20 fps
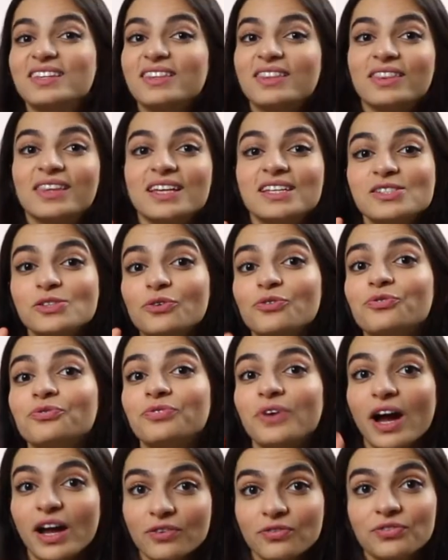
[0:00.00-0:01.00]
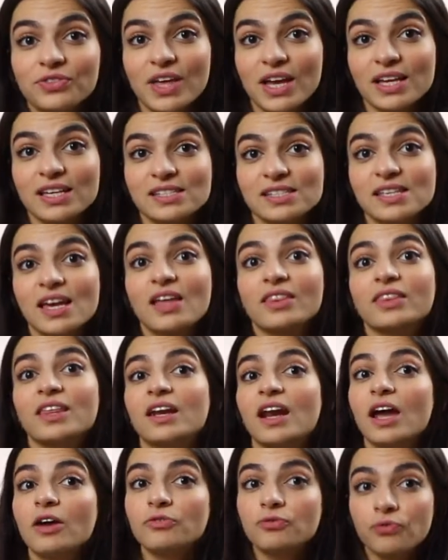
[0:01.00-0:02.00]
these are 5 things
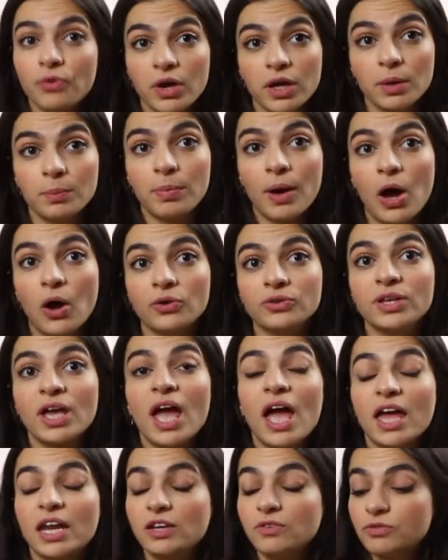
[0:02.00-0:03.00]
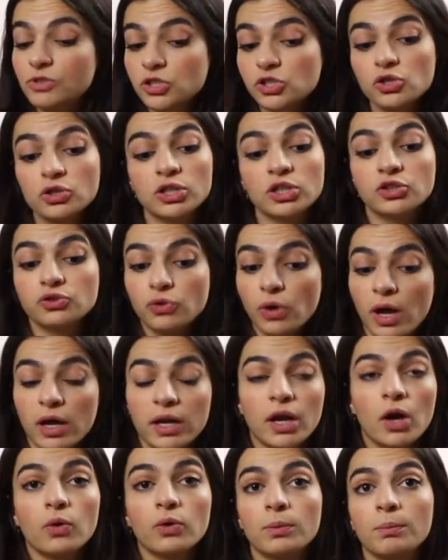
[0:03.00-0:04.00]
that I've read about and eventually tried
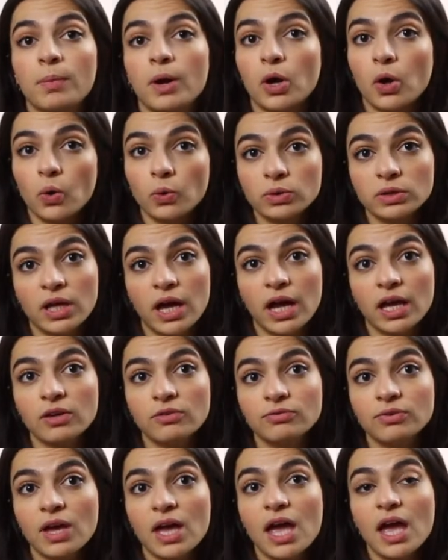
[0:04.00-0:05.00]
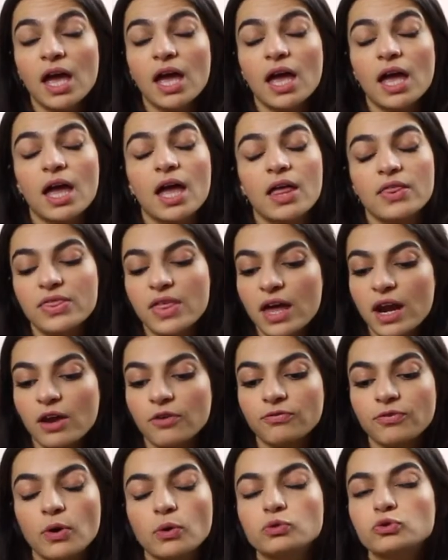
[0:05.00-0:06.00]
out in my own life that I
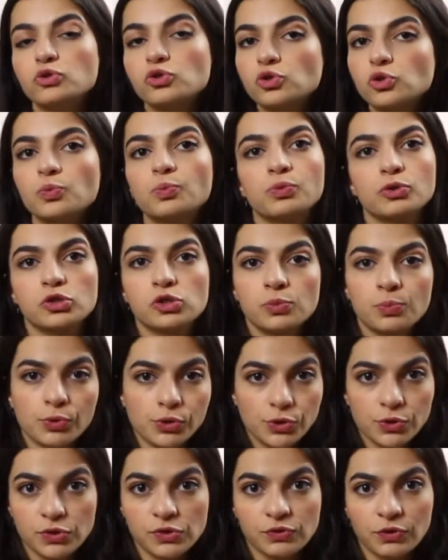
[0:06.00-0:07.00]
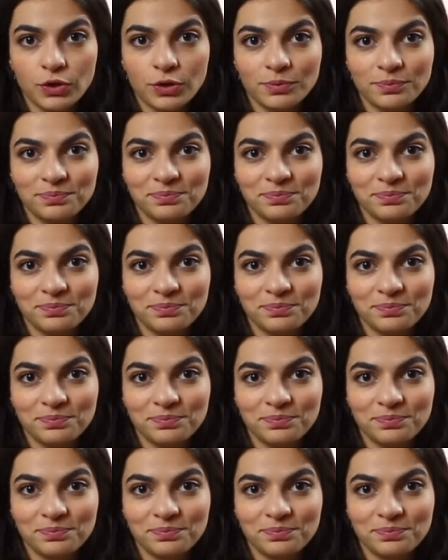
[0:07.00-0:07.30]
found super useful.